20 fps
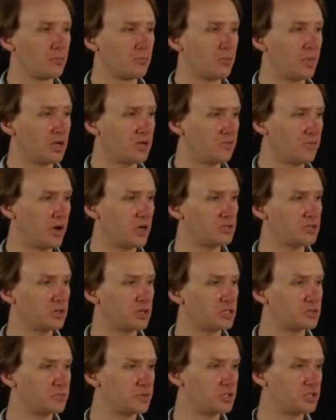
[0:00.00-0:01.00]
My divisor
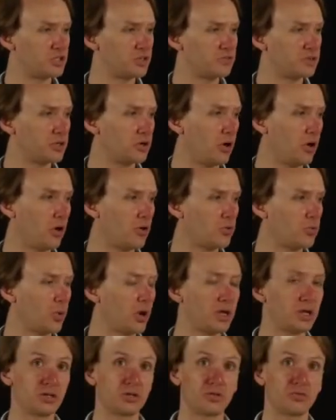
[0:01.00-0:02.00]
has been shifted all the
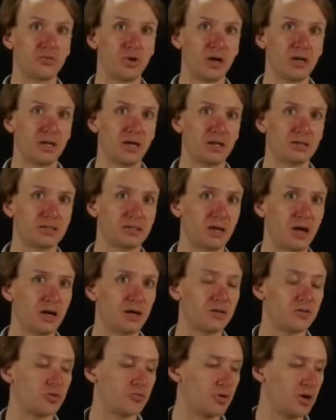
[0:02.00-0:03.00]
way into the right-hand
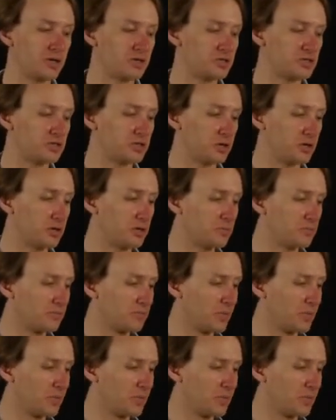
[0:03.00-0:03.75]
side of the register,